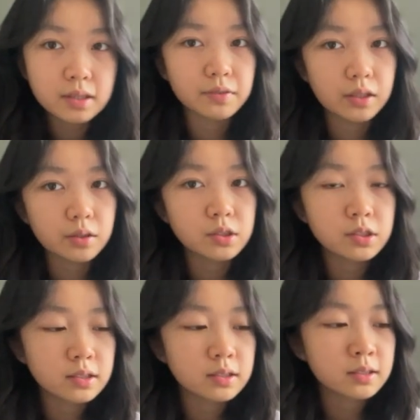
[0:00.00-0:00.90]
real
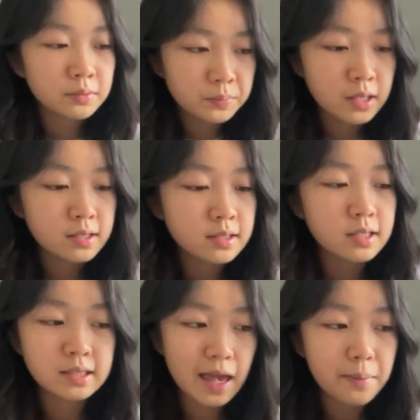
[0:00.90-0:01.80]
music videos,
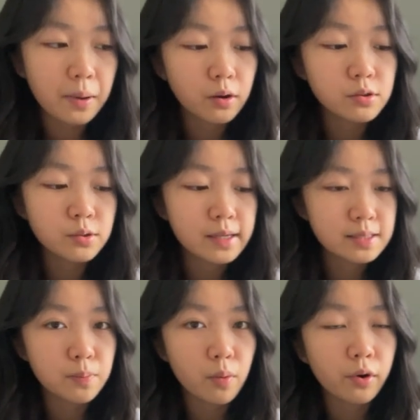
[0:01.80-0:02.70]
because the
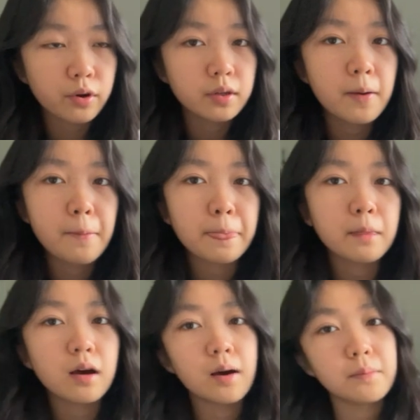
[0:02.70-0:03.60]
same I also
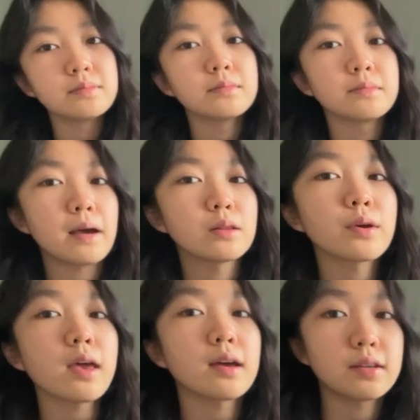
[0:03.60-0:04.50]
explored
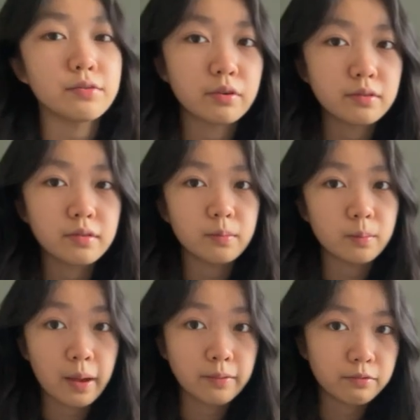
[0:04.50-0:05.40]
by looking at
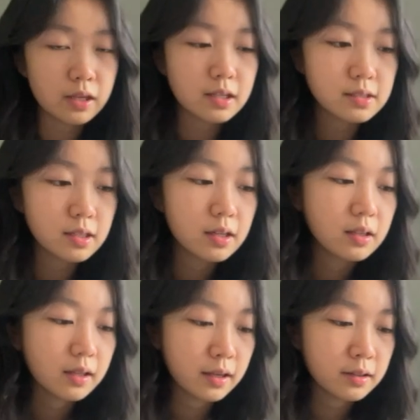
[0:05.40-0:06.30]
different
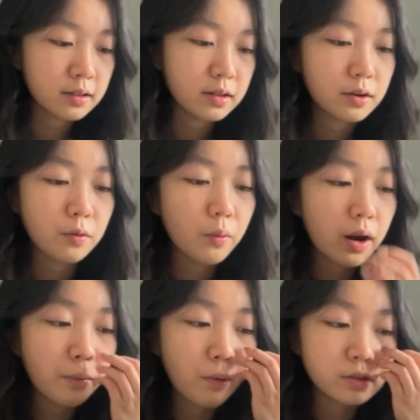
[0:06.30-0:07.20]
MVs,
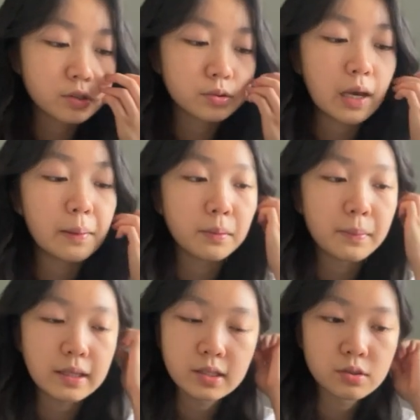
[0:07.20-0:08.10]
like what I
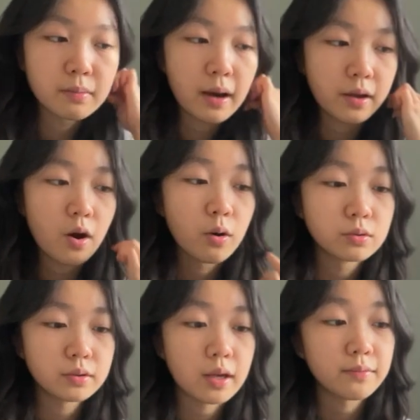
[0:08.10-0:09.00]
want to implement
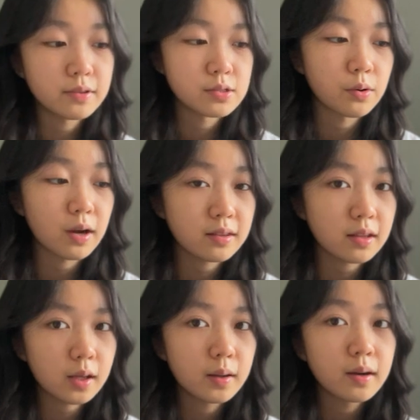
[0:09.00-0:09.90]
into my own
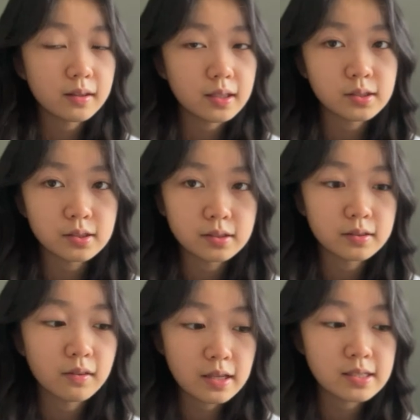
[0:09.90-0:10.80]
MV. So I think
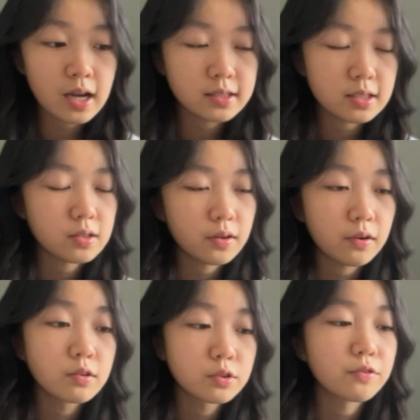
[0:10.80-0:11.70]
this
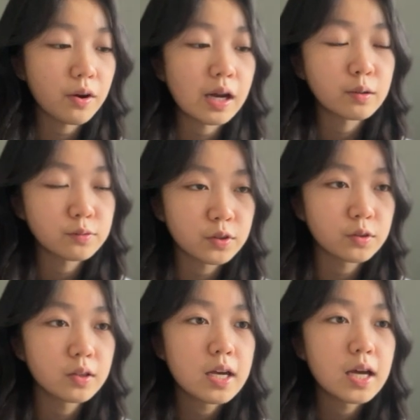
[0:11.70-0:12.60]
task is also
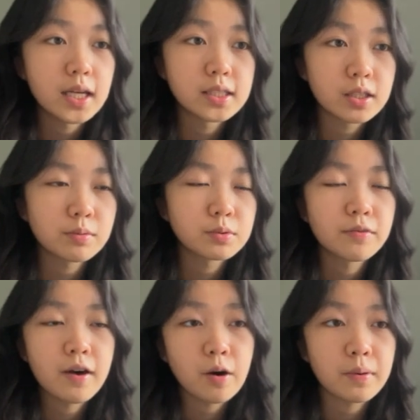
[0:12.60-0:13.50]
very helpful
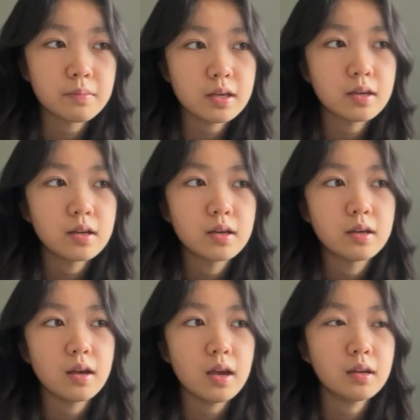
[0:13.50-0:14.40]
in terms of
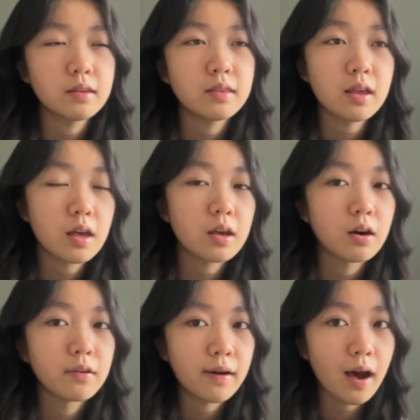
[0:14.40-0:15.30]
helping me
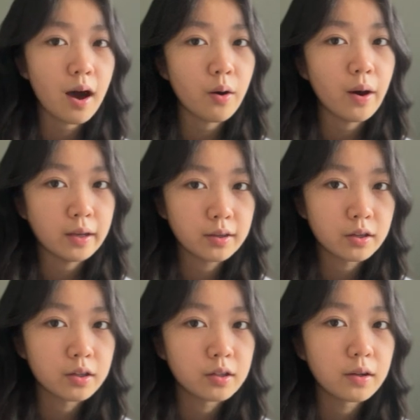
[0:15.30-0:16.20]
in thinking of
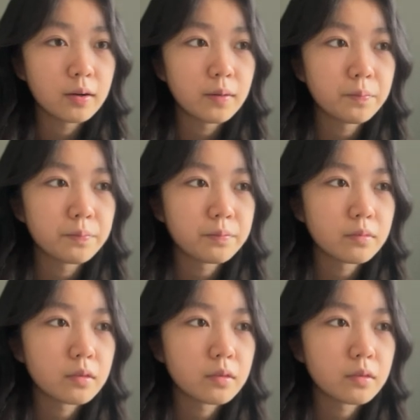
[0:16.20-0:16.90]
how I could